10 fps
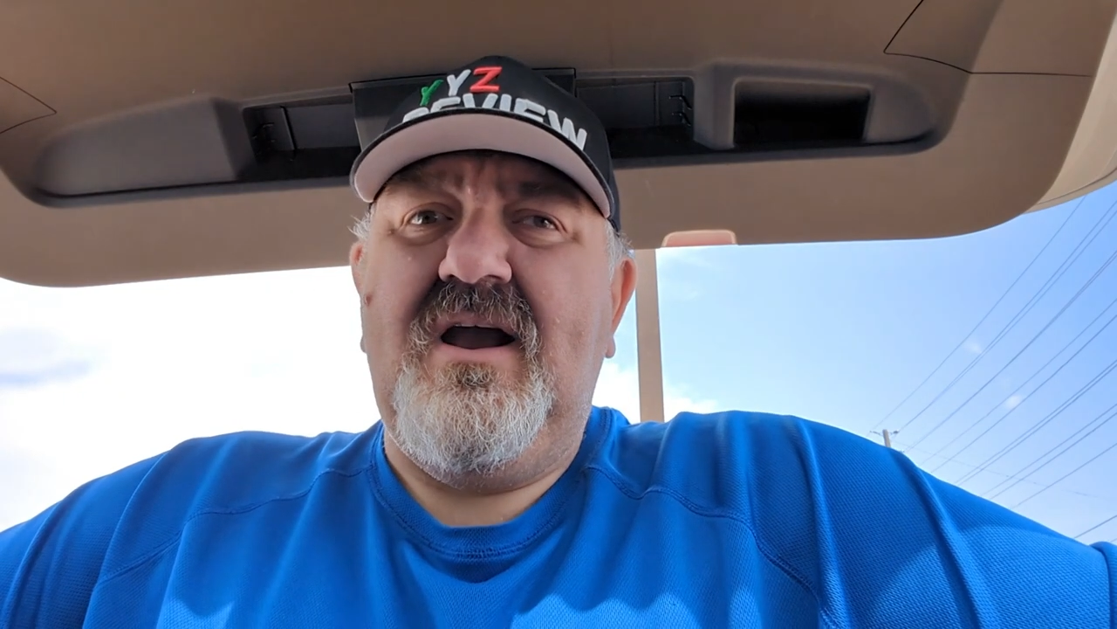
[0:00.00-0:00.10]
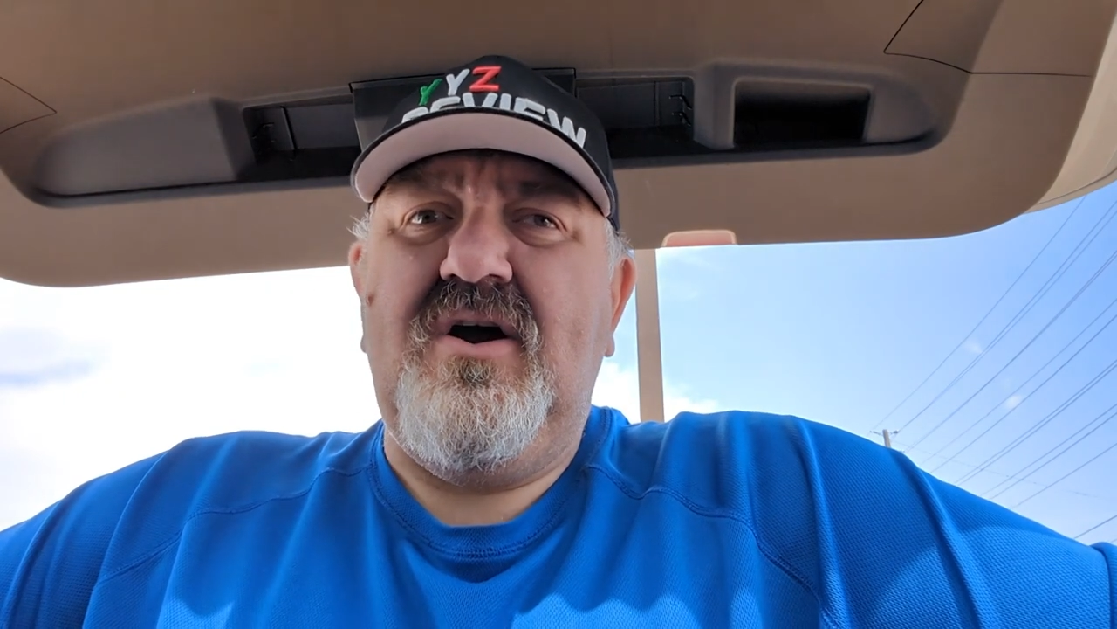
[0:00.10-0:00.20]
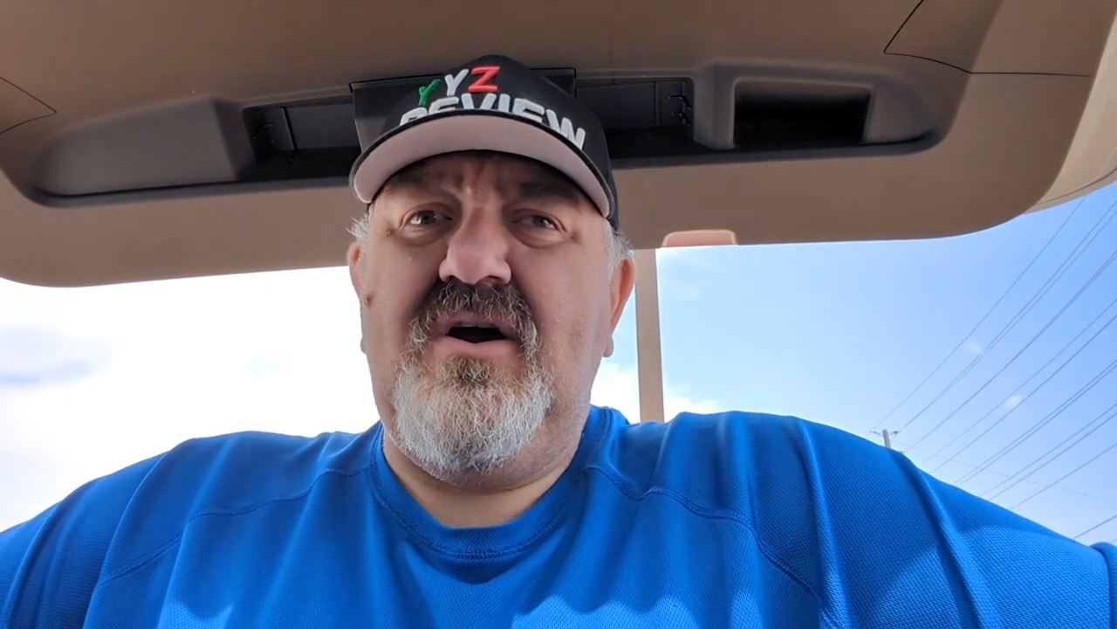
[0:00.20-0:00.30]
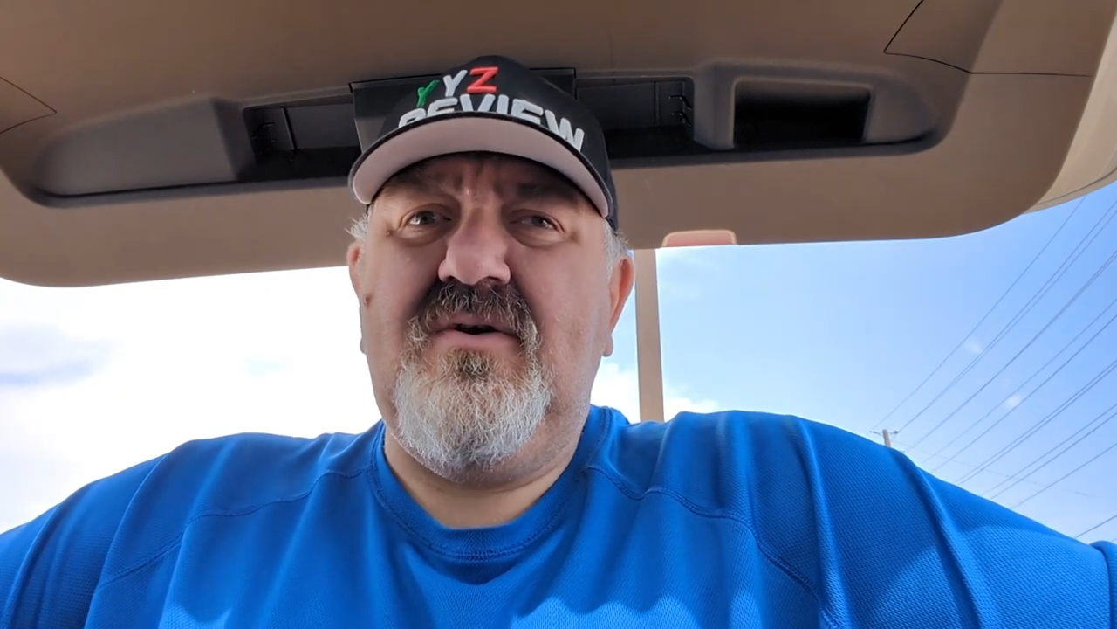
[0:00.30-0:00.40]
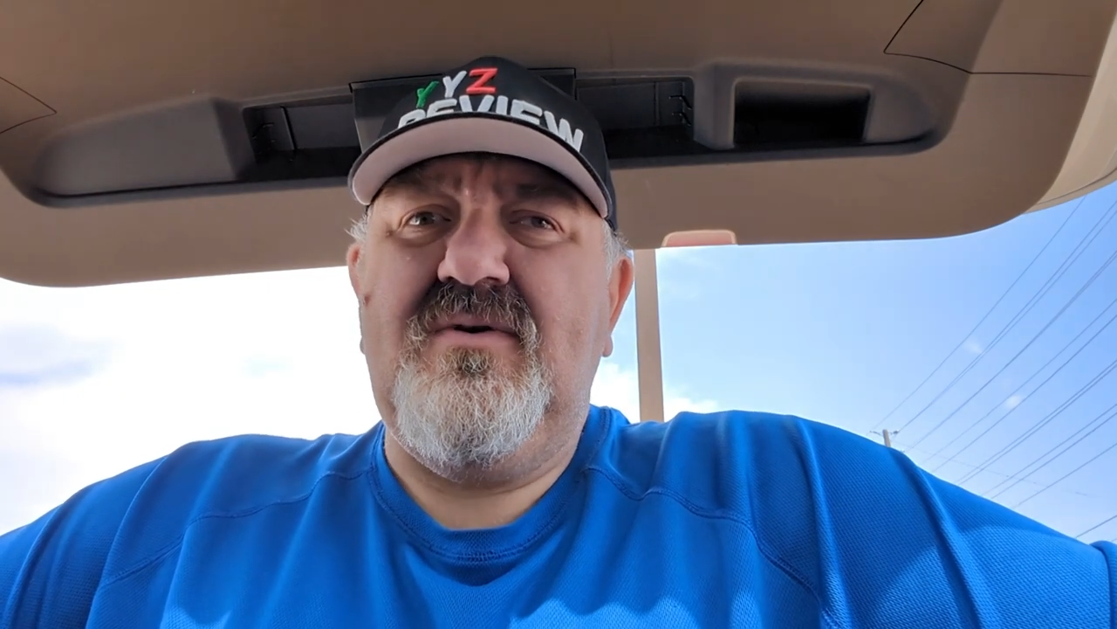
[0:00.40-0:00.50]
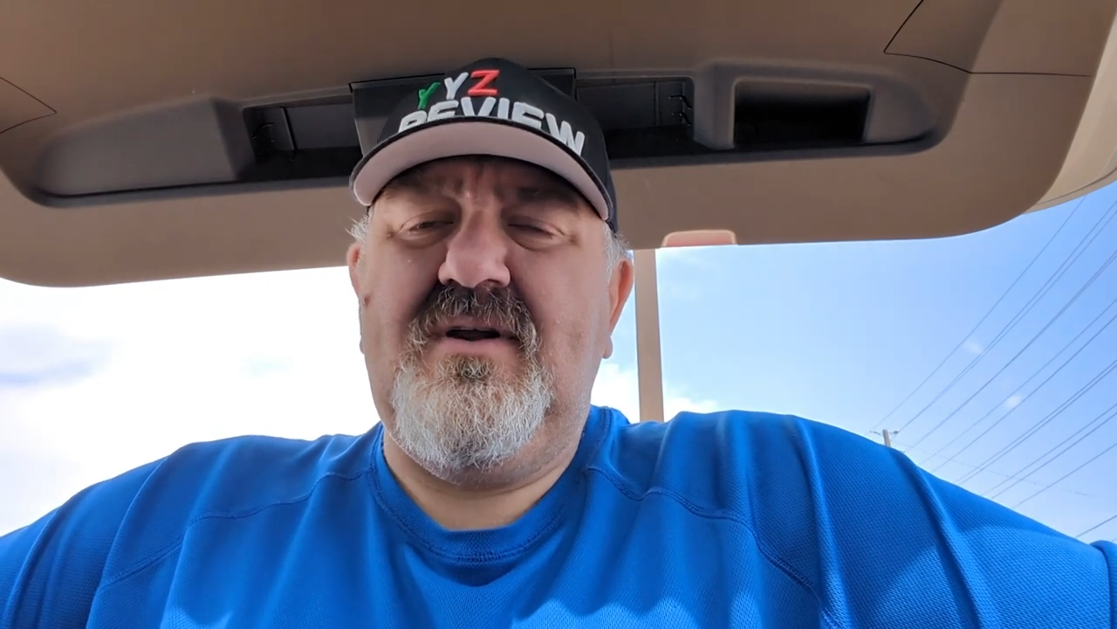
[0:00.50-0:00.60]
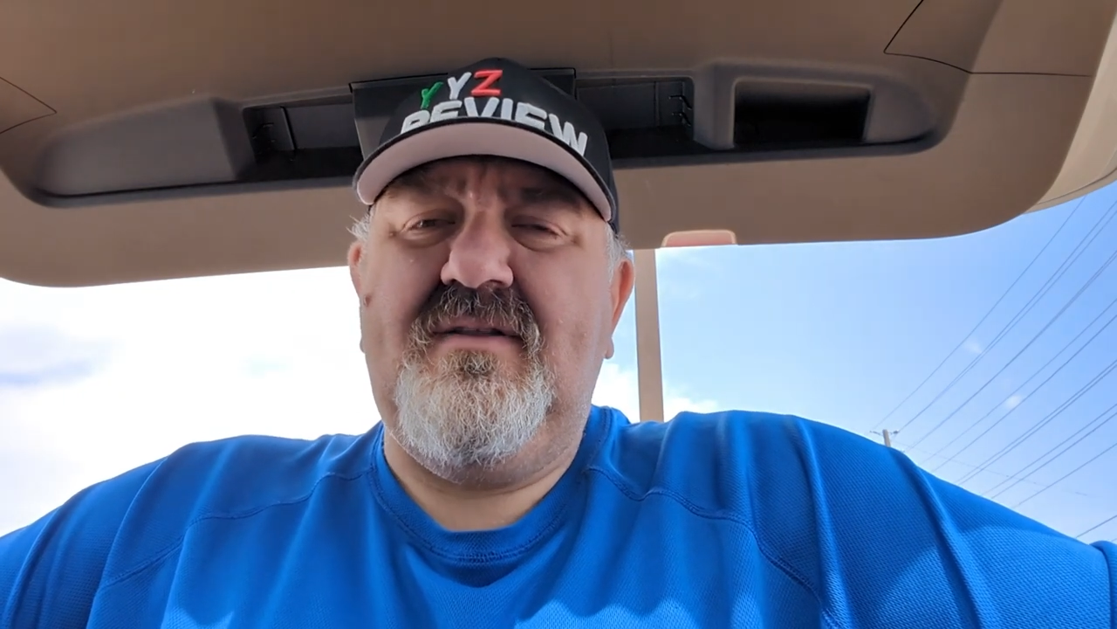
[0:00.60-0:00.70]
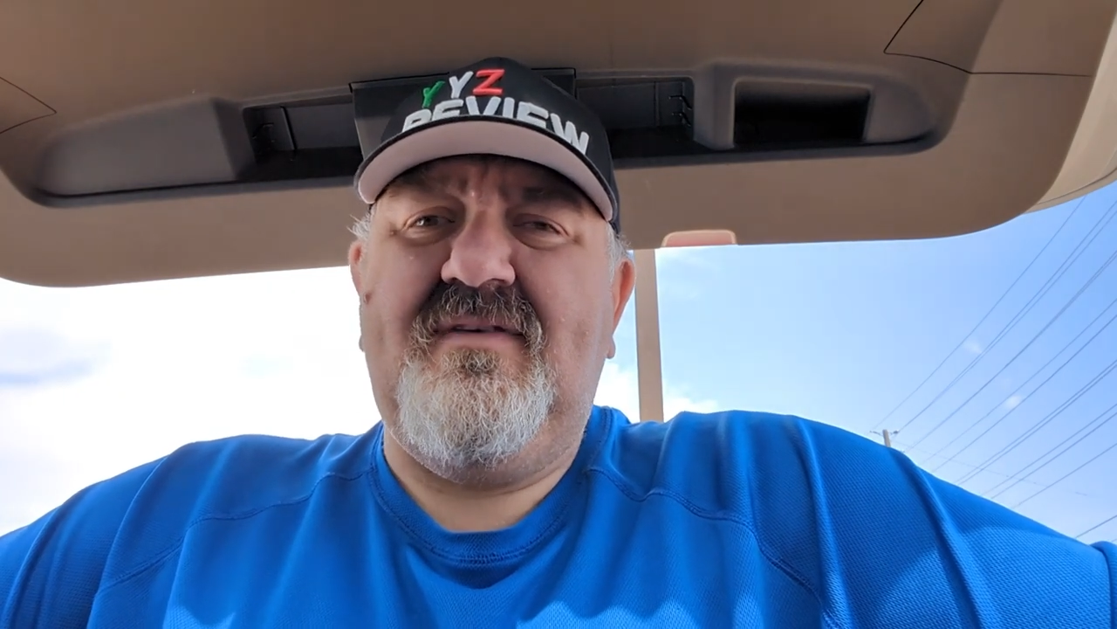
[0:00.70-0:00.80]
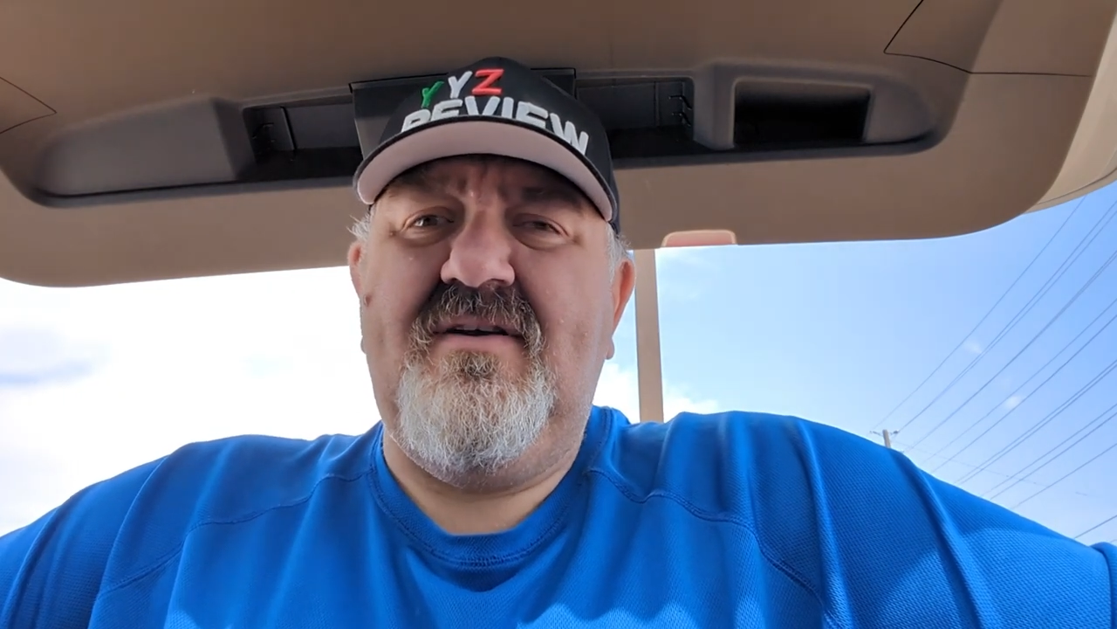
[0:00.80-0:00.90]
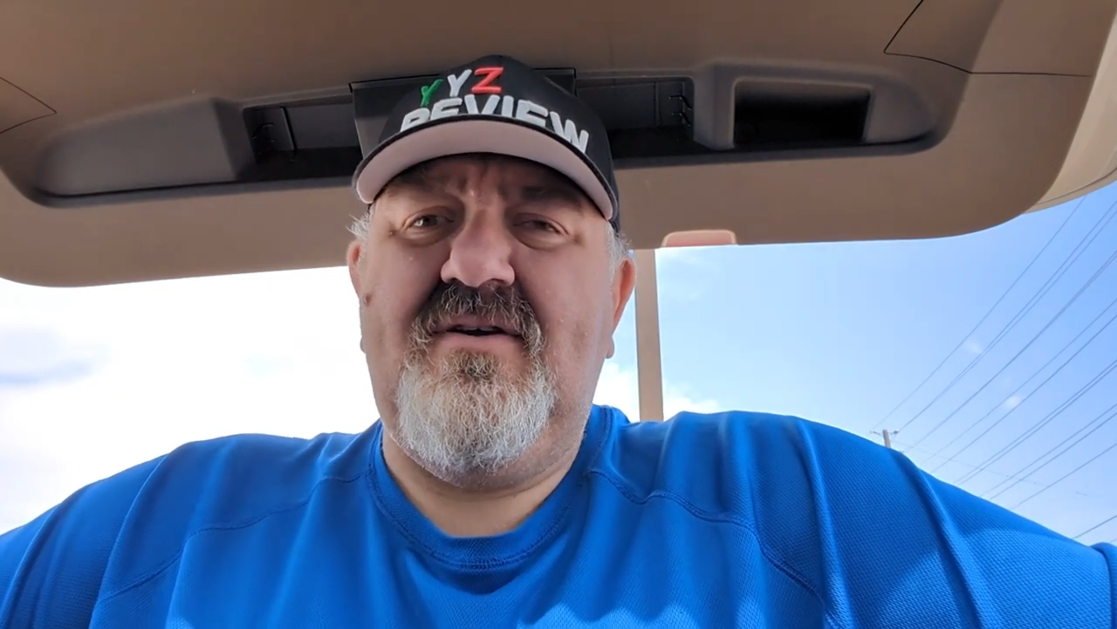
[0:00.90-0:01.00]
Concord,
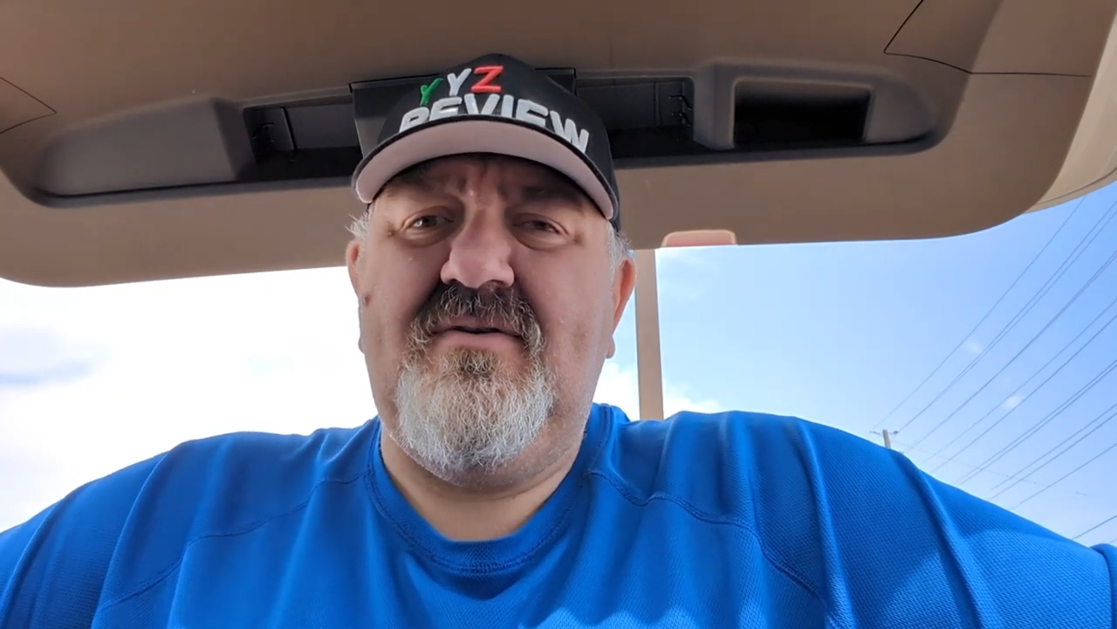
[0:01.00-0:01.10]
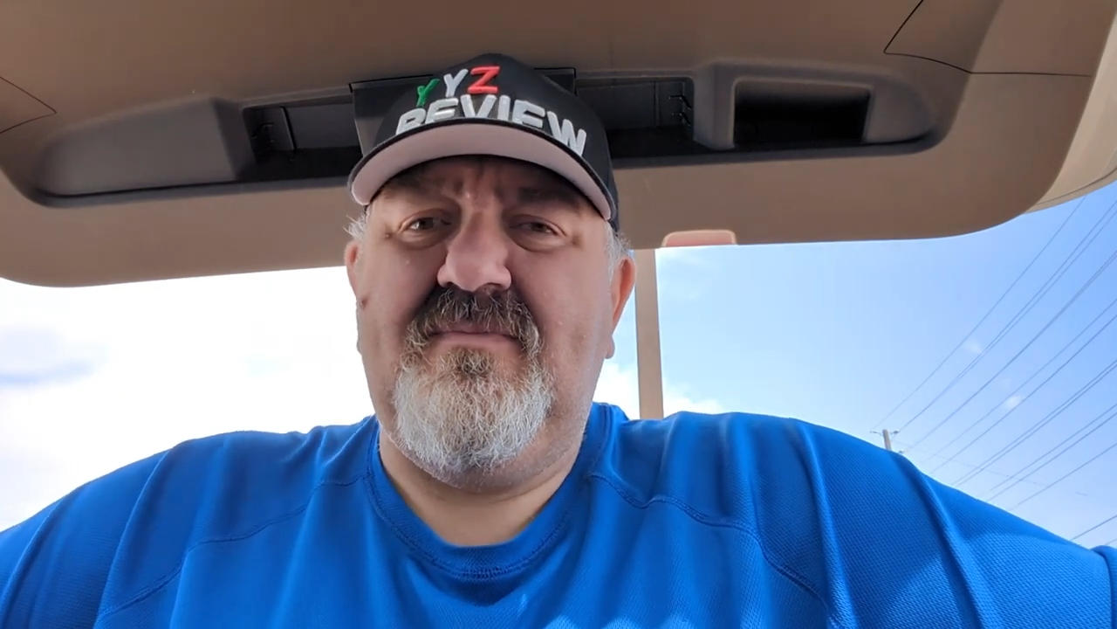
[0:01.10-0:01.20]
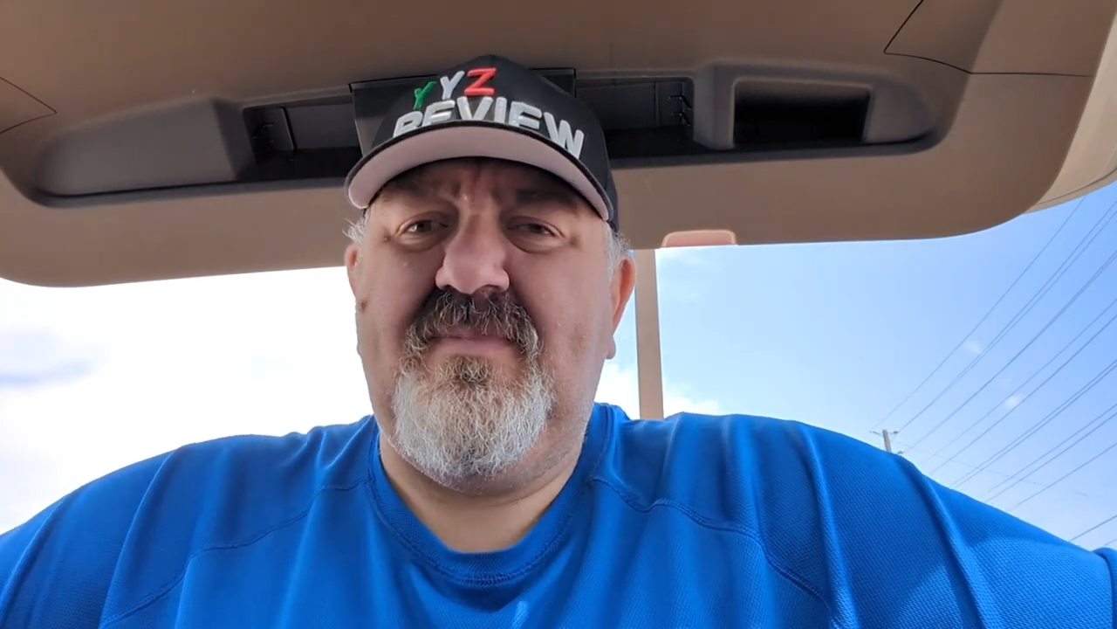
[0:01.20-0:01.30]
Ontario,